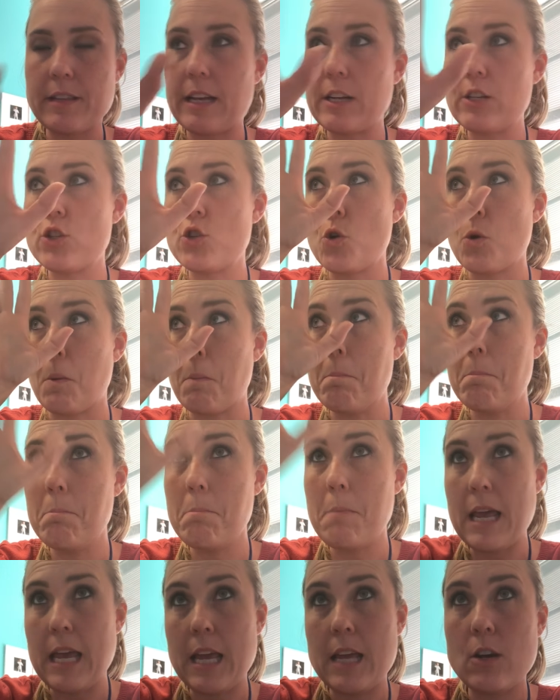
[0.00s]
That is your
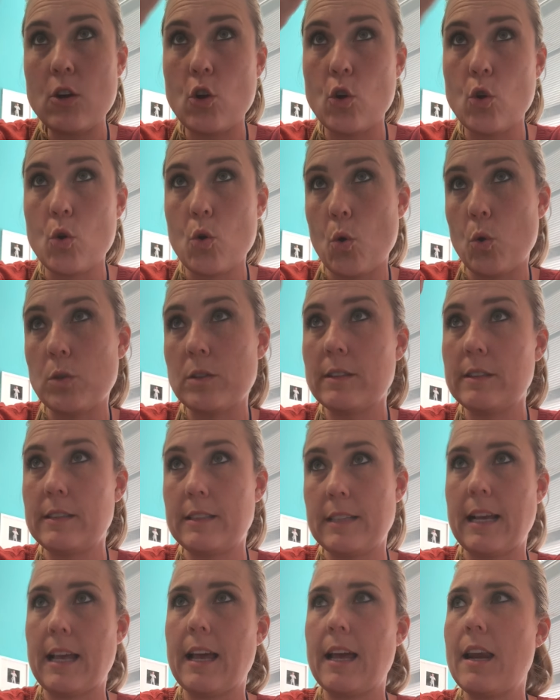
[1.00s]
main golden
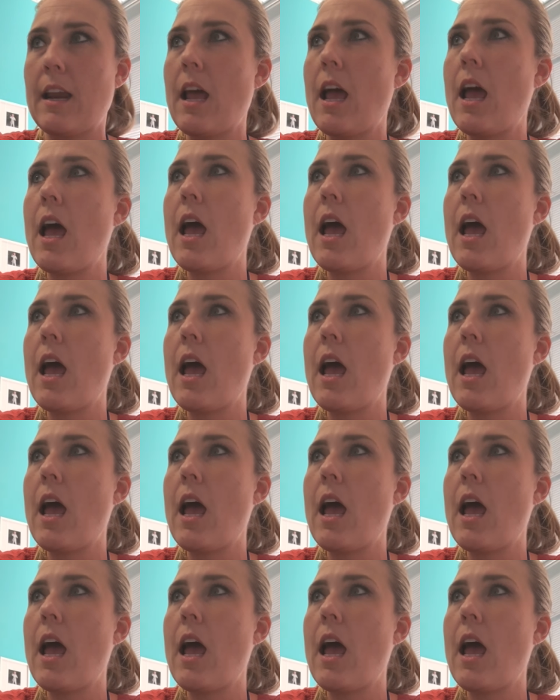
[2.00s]
ticket.